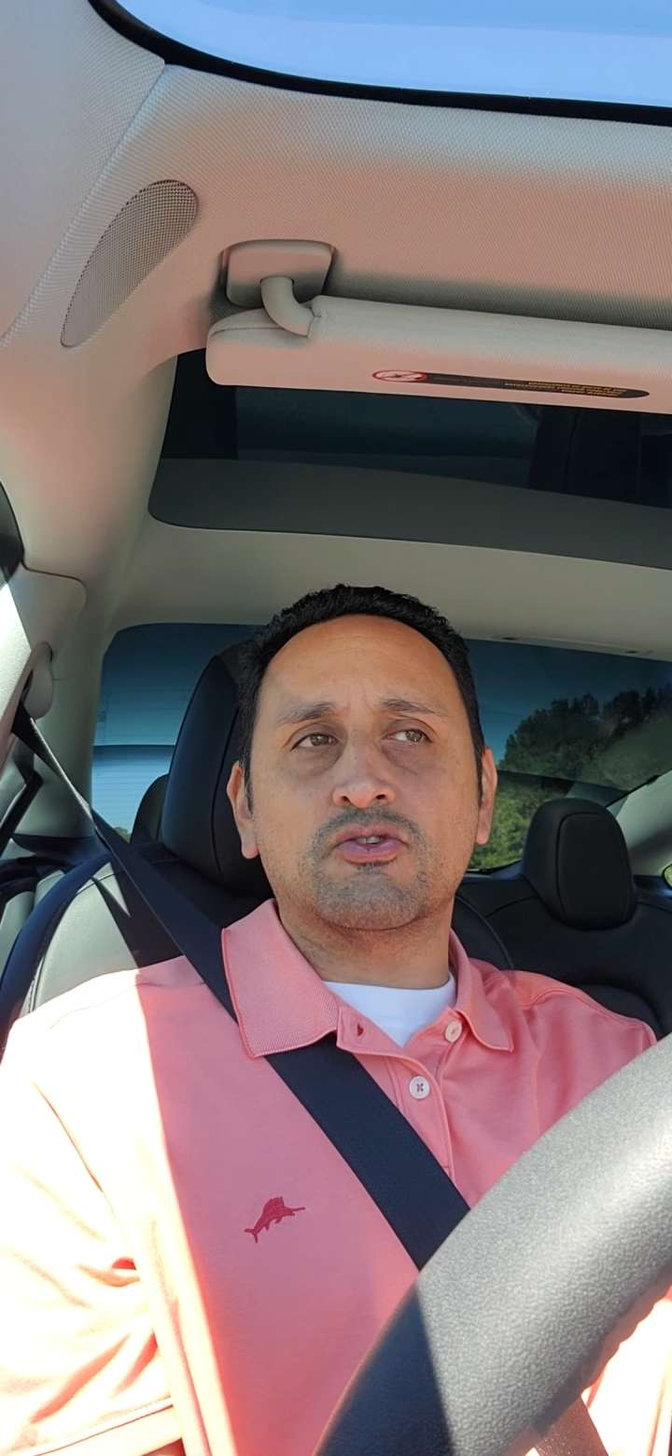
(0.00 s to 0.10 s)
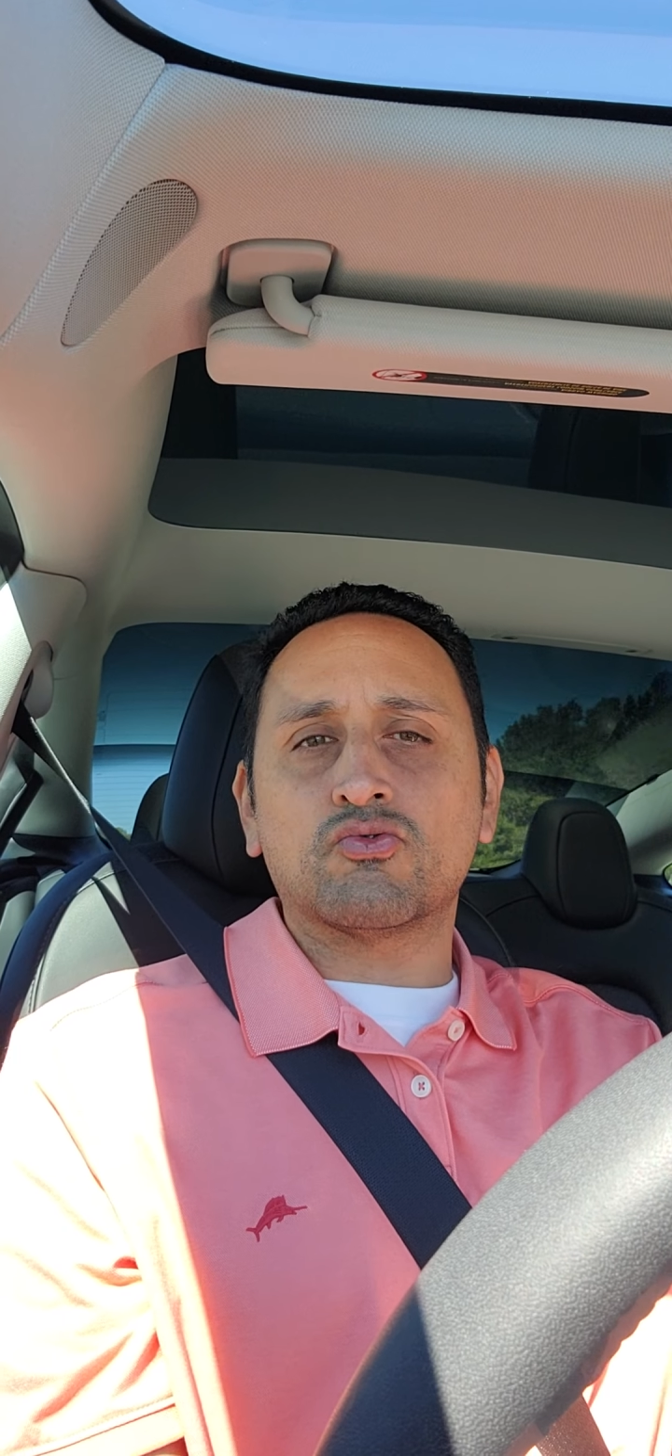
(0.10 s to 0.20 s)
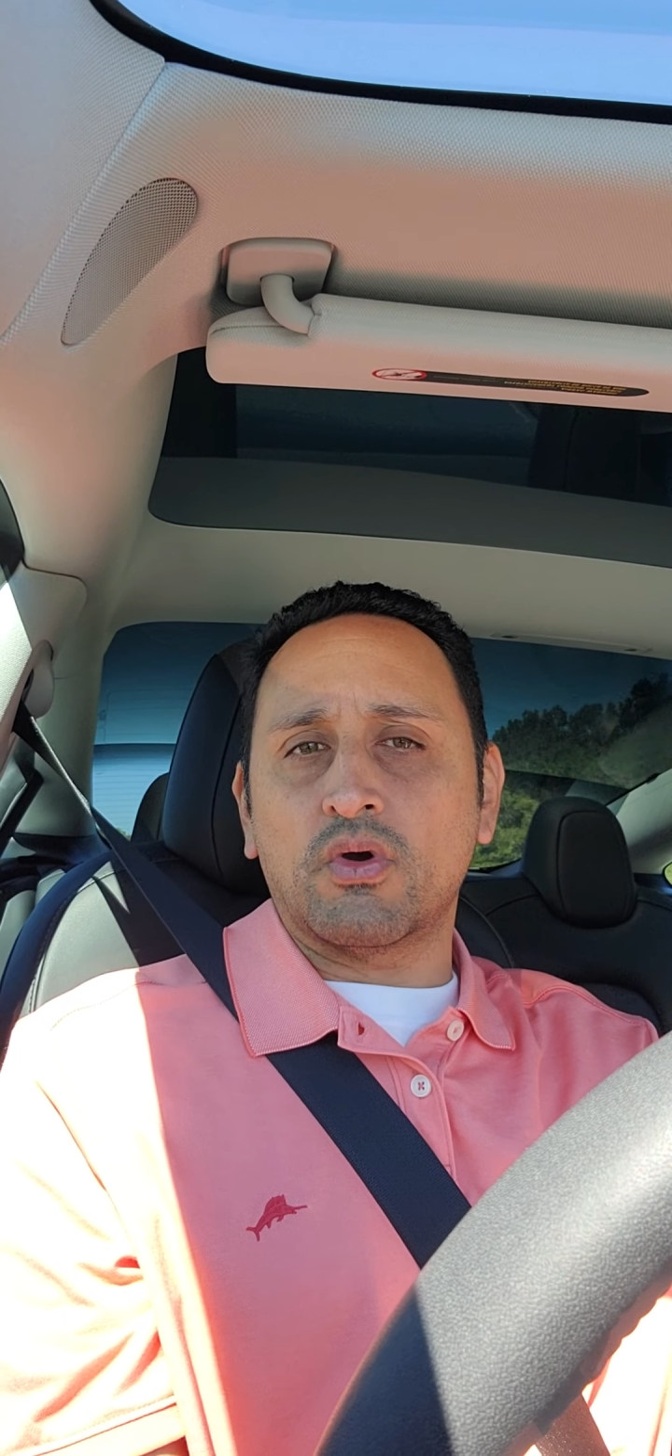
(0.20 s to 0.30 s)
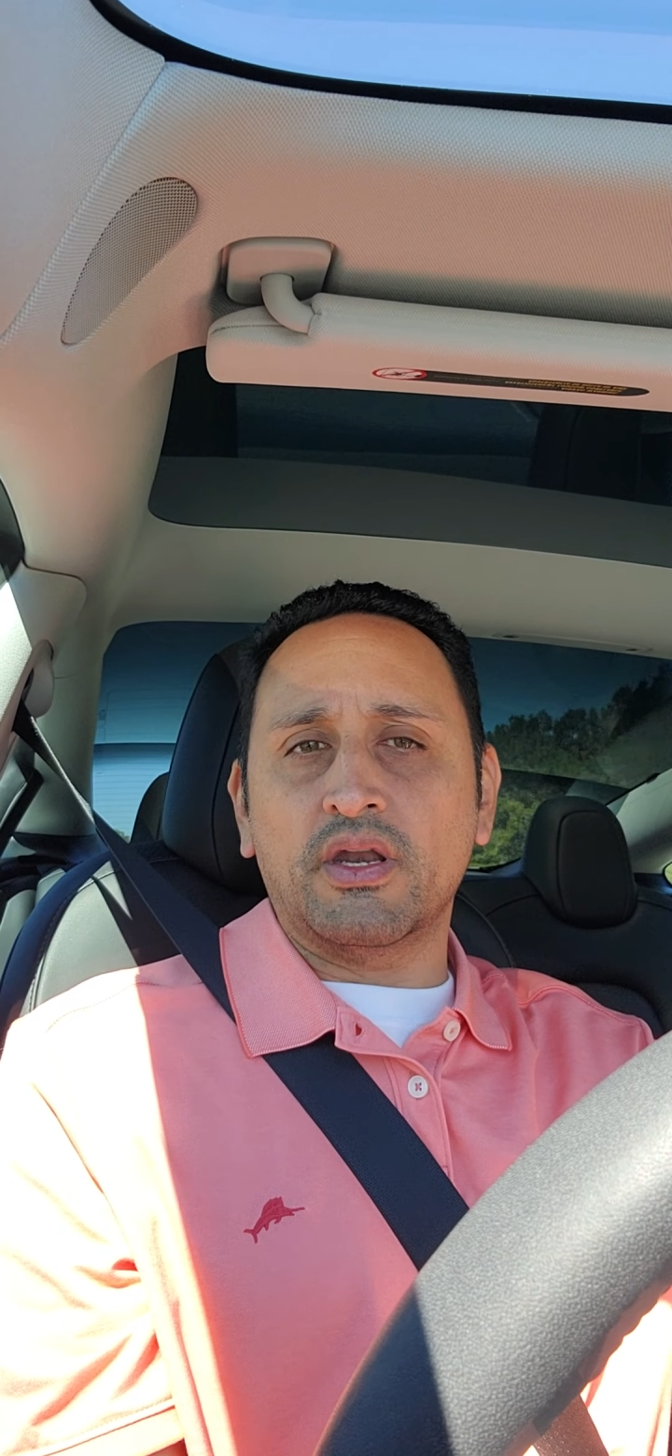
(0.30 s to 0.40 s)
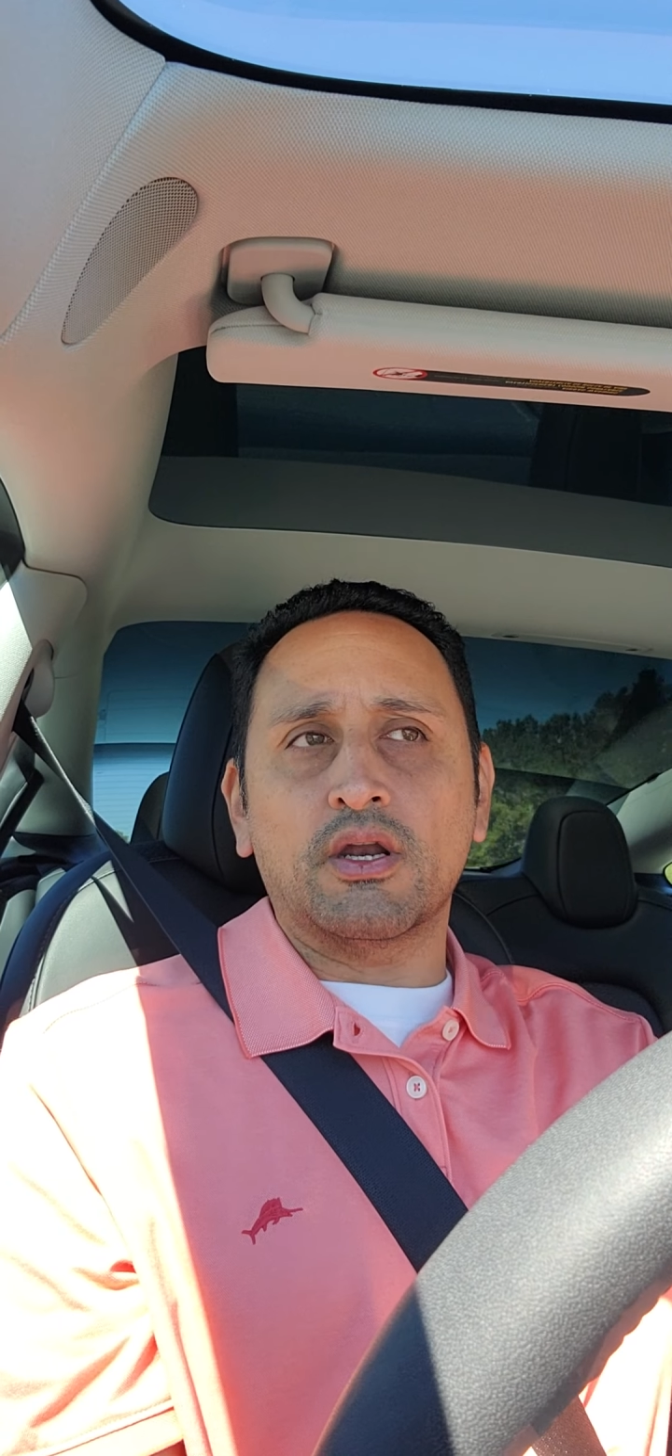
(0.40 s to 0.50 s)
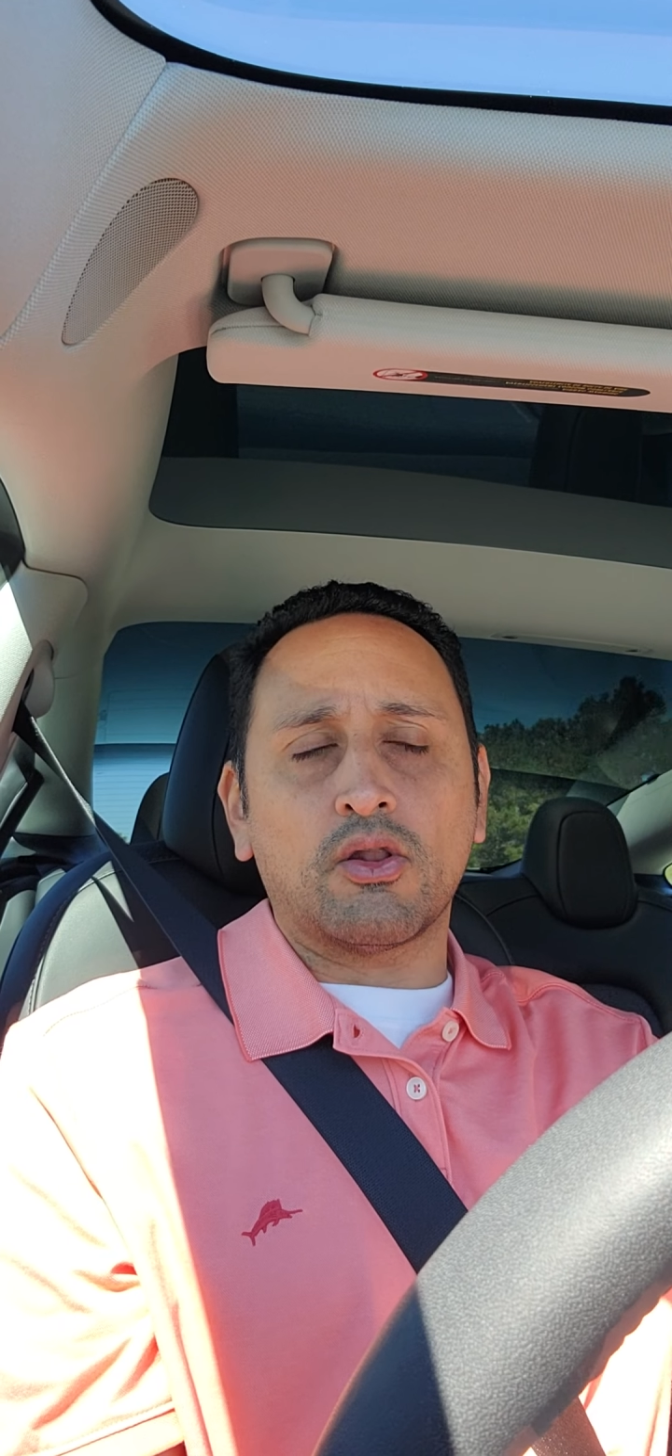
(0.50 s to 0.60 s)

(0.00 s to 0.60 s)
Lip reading: is running